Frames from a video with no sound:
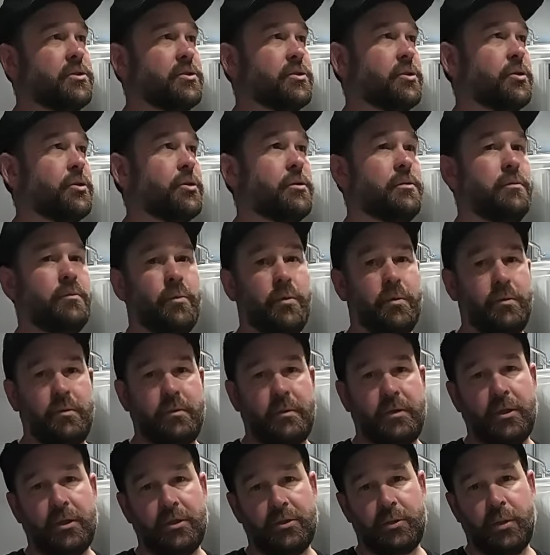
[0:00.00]
is good.
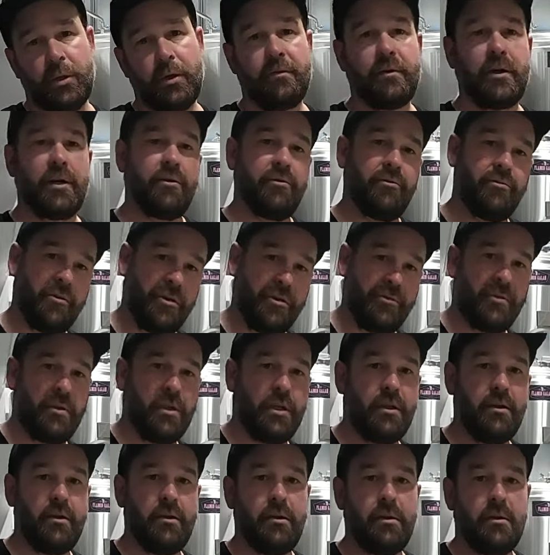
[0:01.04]
We got
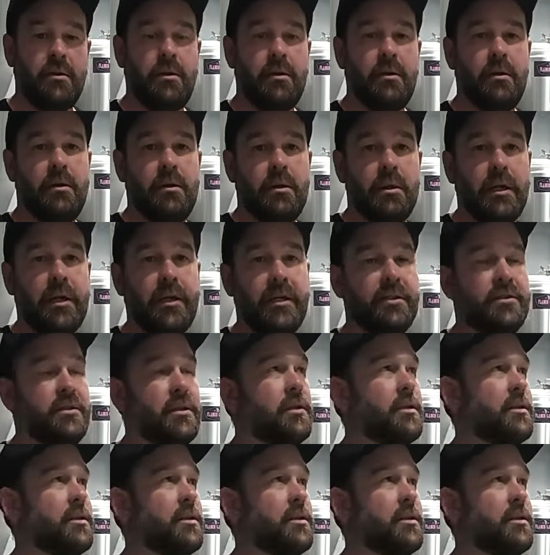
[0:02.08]
1250 litres in